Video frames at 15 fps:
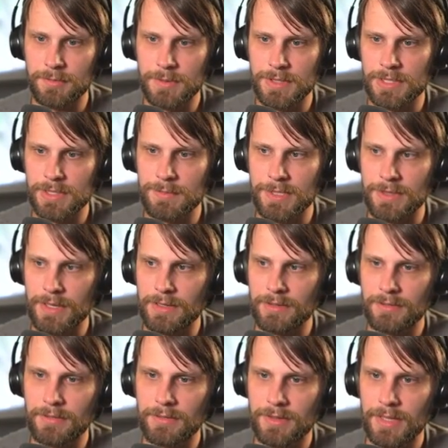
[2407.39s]
we keep it
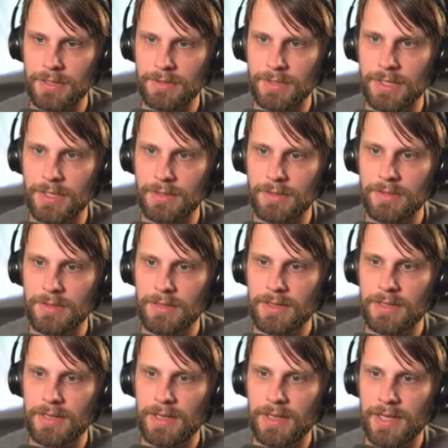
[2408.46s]
that length.
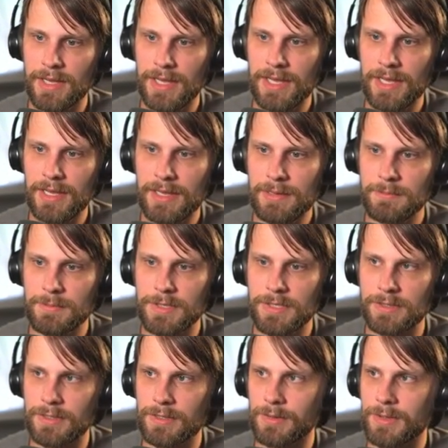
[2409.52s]
I'm
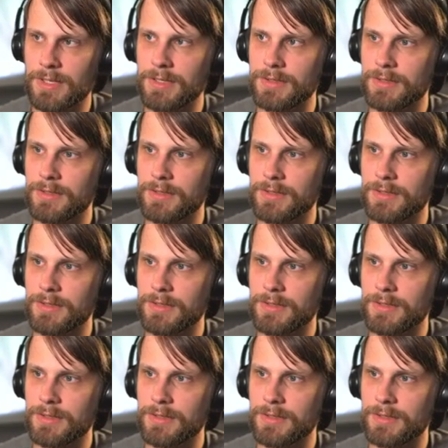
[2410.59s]
going to go ahead and good